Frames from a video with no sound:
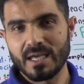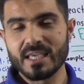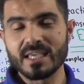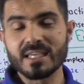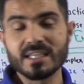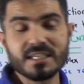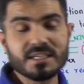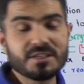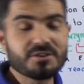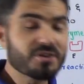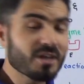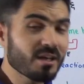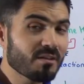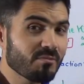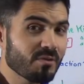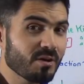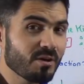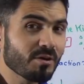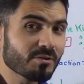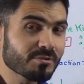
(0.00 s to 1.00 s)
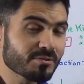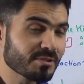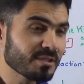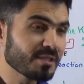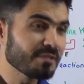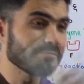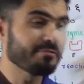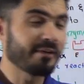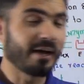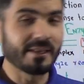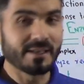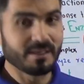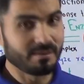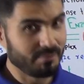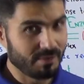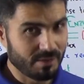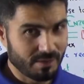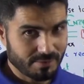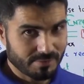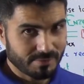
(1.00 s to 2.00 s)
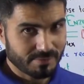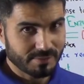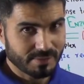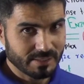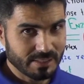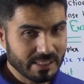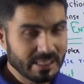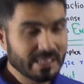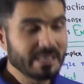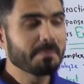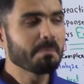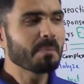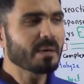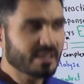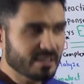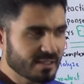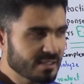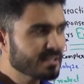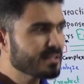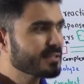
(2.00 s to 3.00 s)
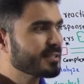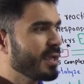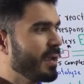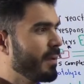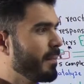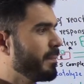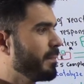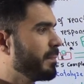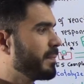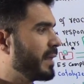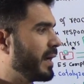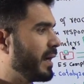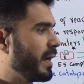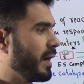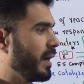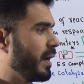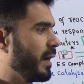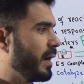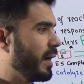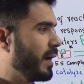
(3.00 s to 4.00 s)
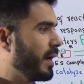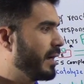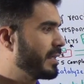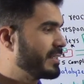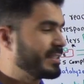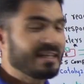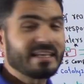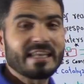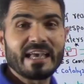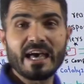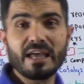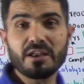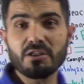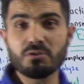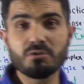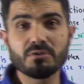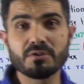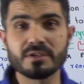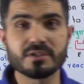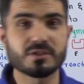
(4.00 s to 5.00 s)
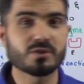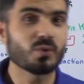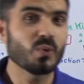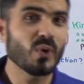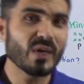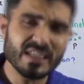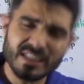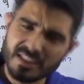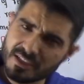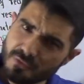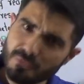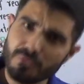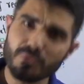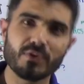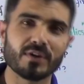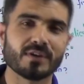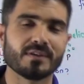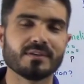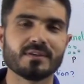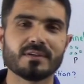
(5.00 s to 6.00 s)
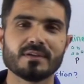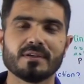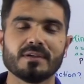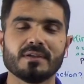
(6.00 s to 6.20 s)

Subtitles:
Initial velocity, final velocity. But this time the scenario is quite different.